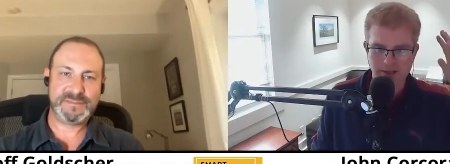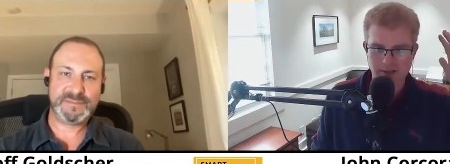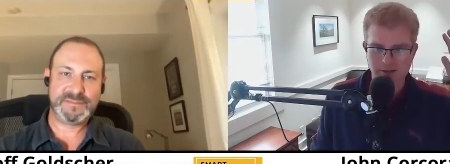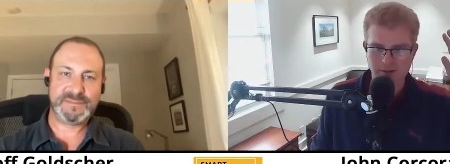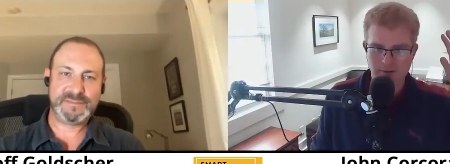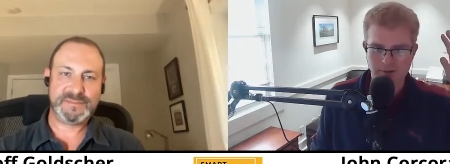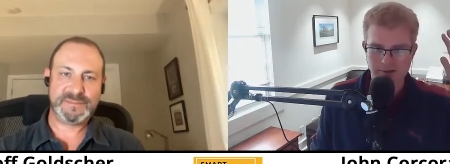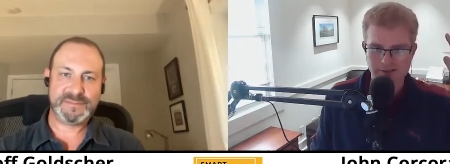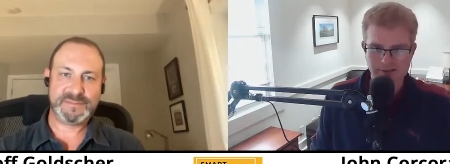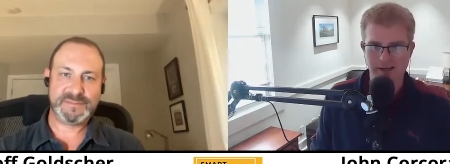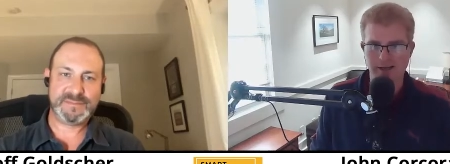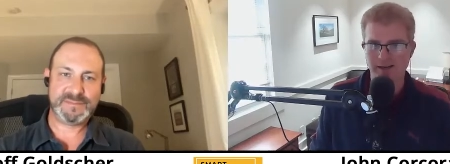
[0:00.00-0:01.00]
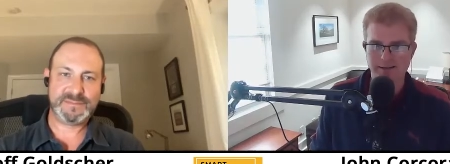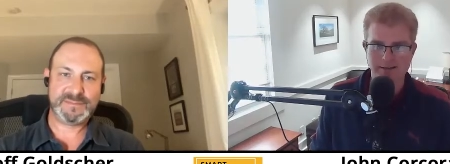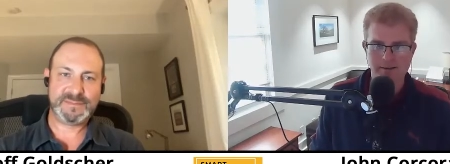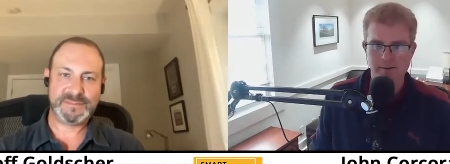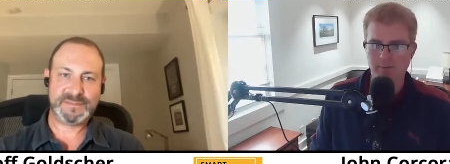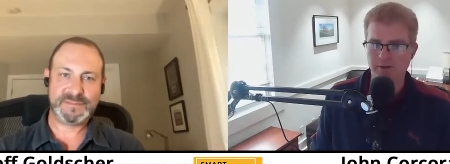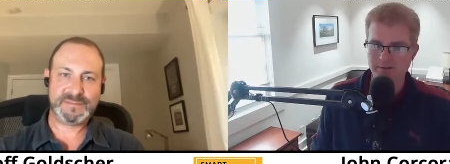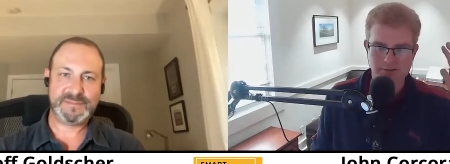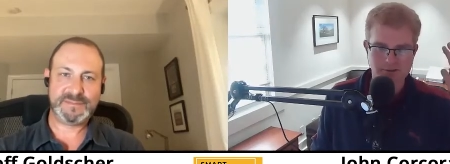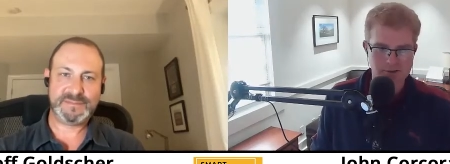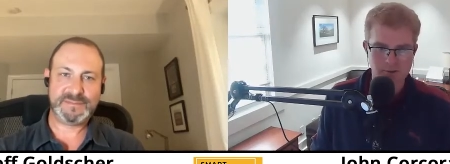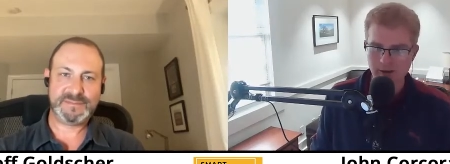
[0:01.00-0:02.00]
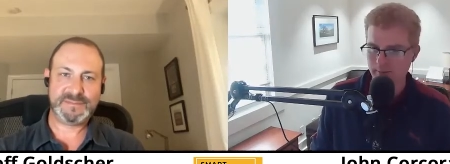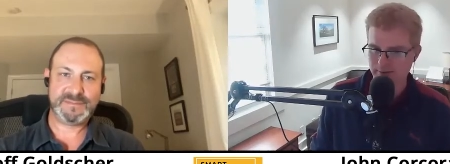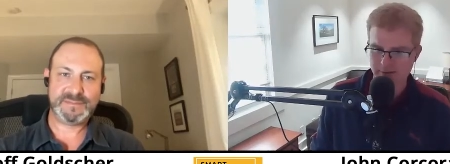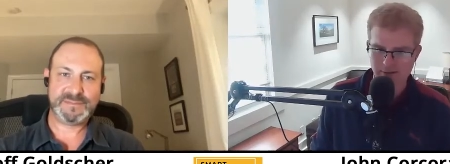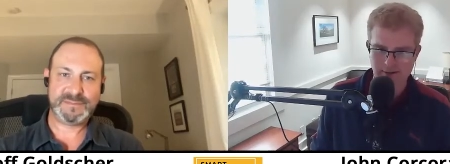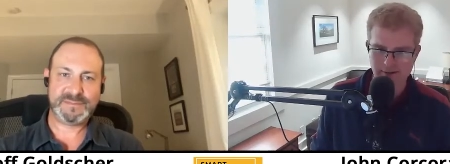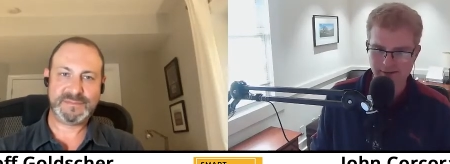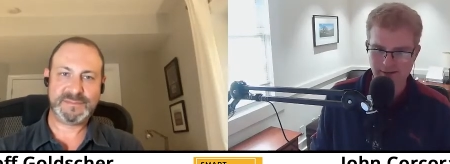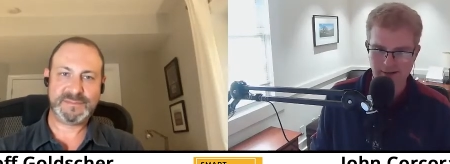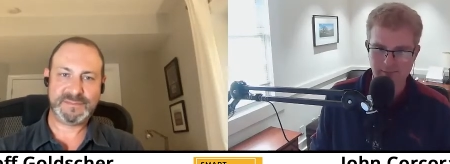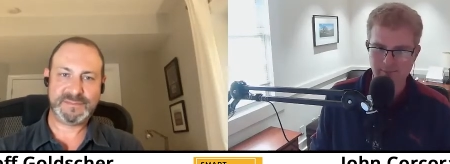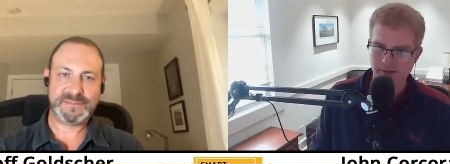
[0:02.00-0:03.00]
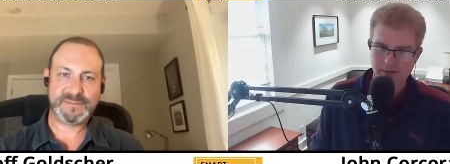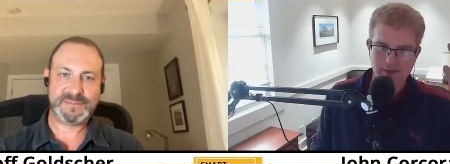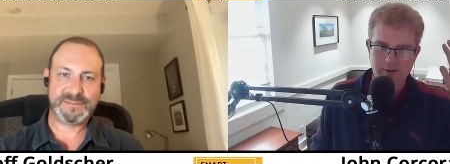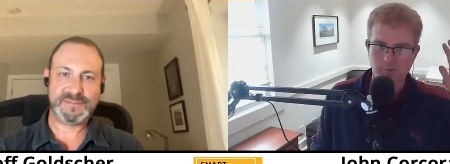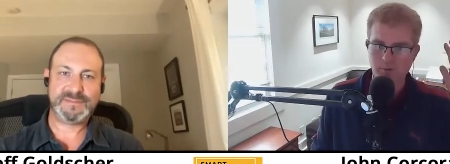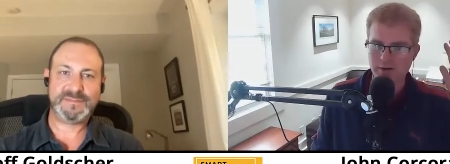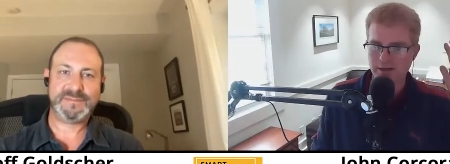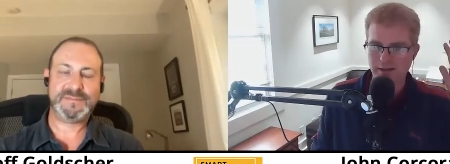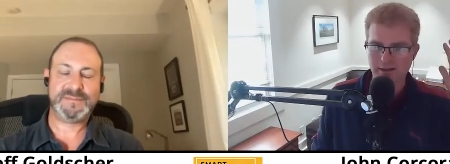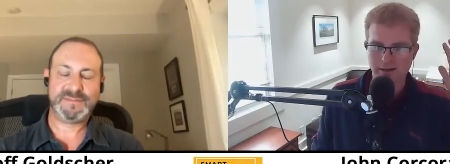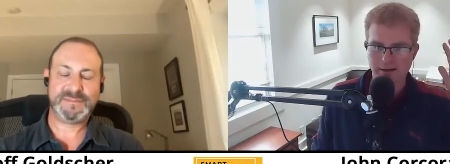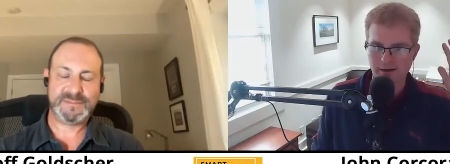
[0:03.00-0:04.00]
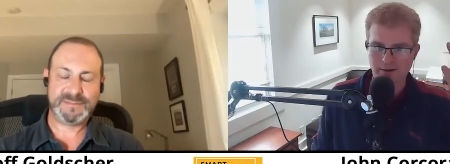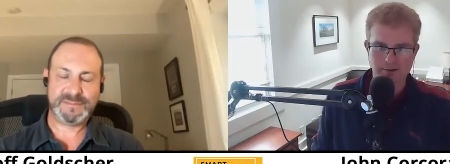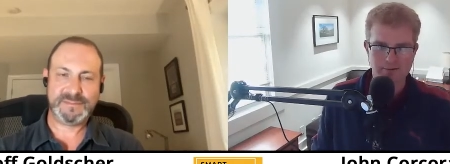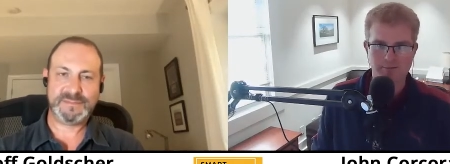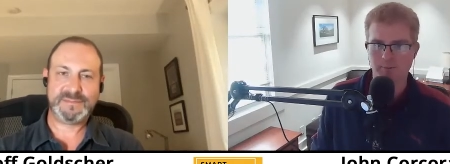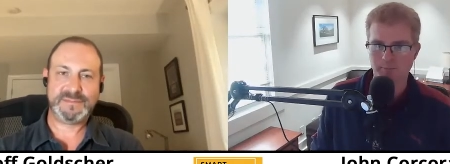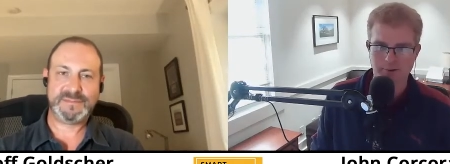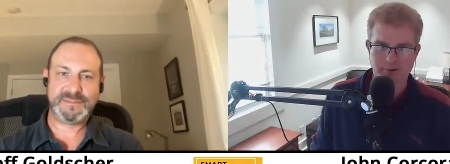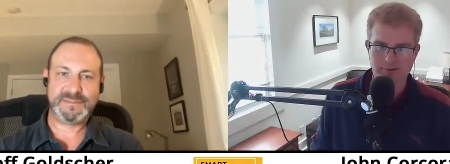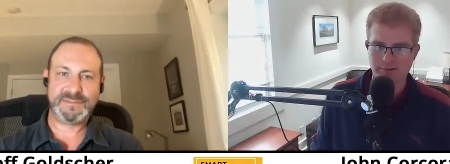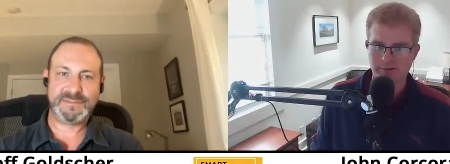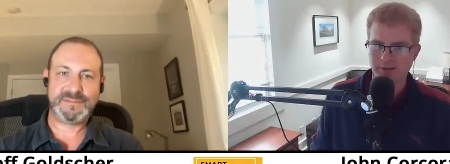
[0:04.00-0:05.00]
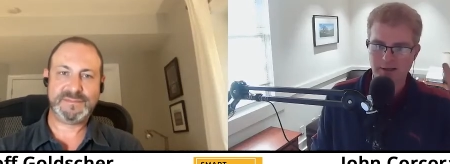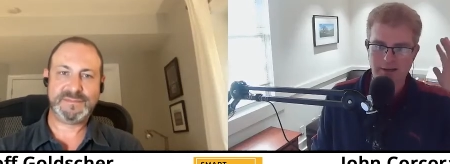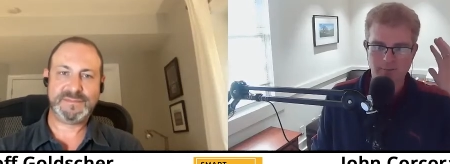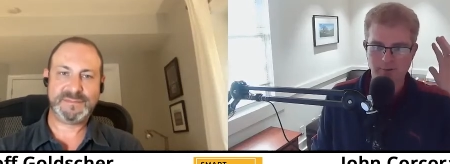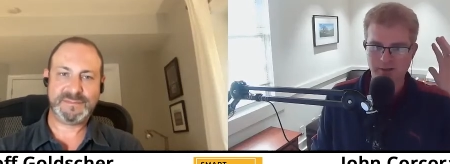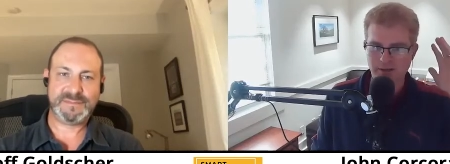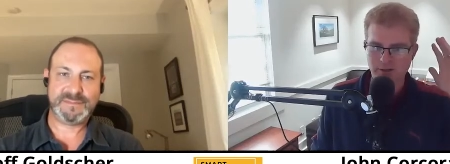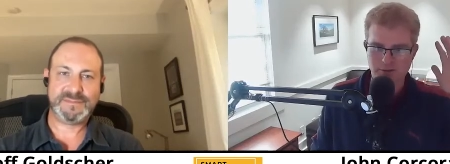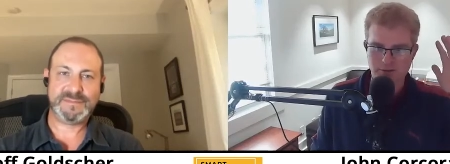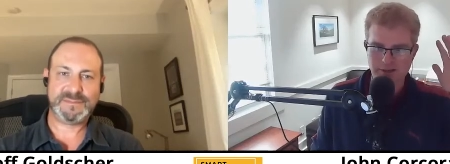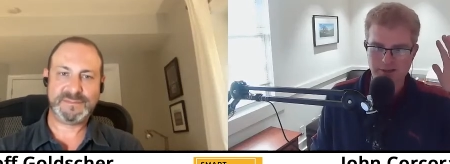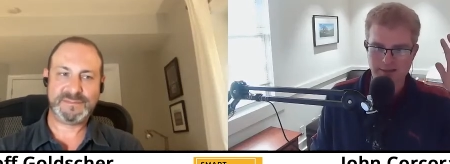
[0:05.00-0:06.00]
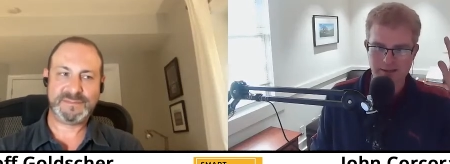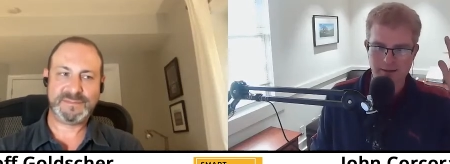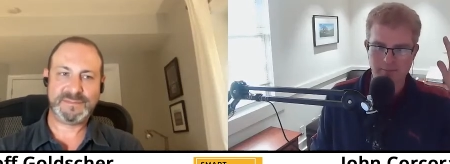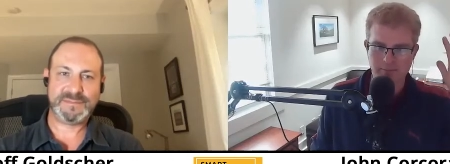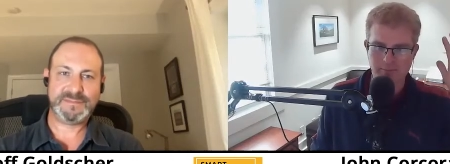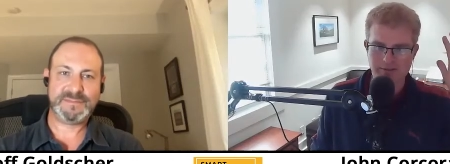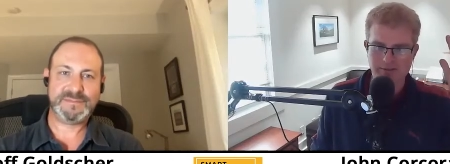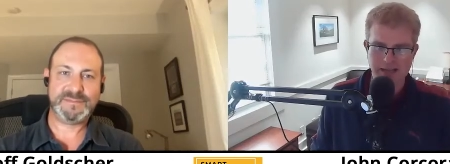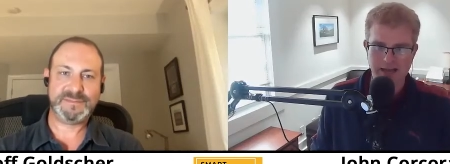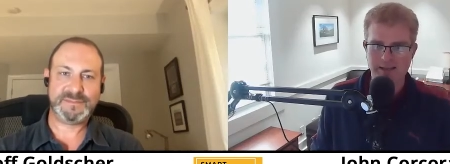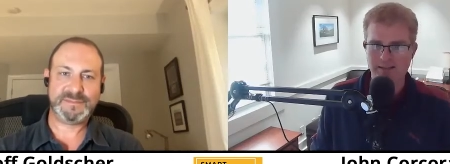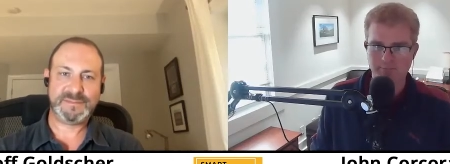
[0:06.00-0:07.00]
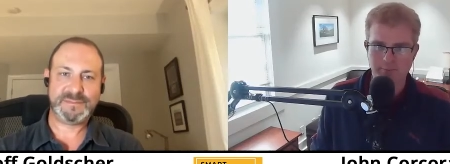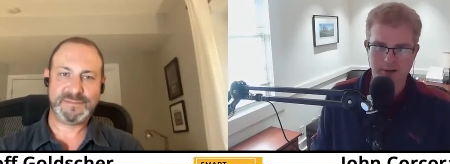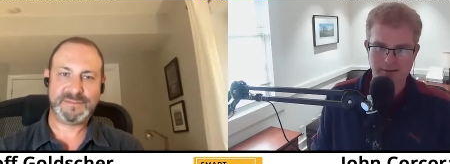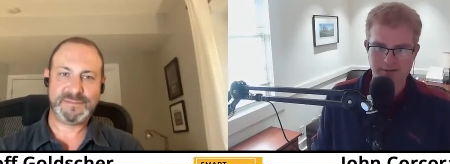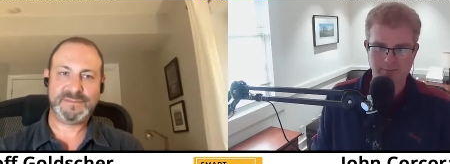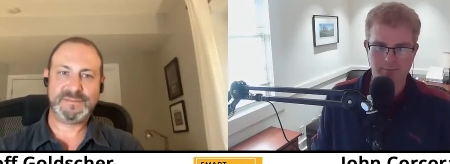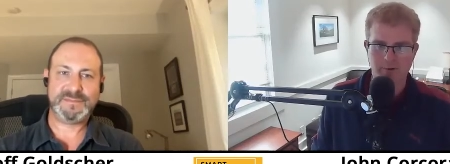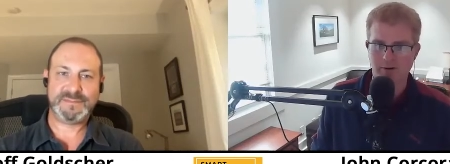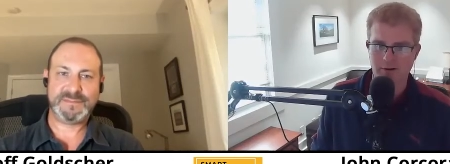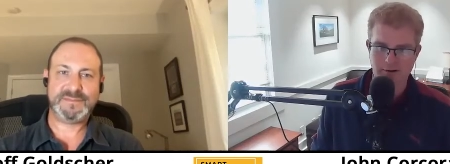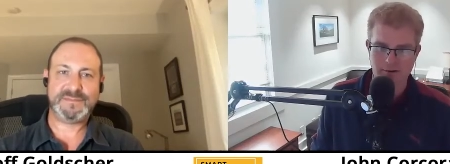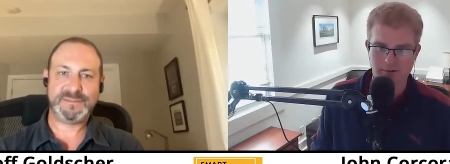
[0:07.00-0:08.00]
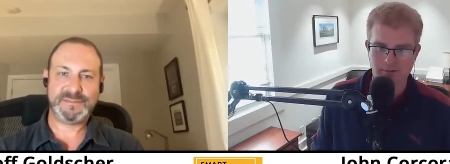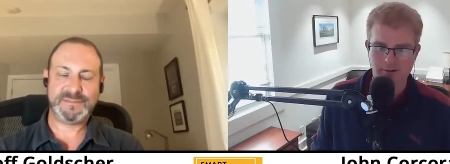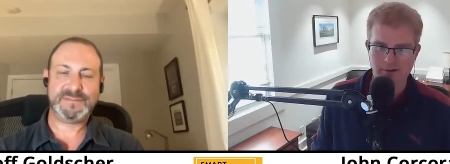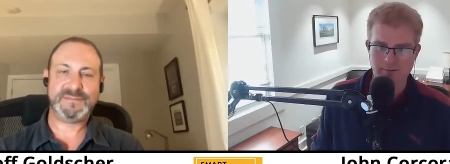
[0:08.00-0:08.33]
Speaker 1: and you are assigned, because there's no Amazon at the time, we need one hundred footballs and we need you to get them stat by tomorrow.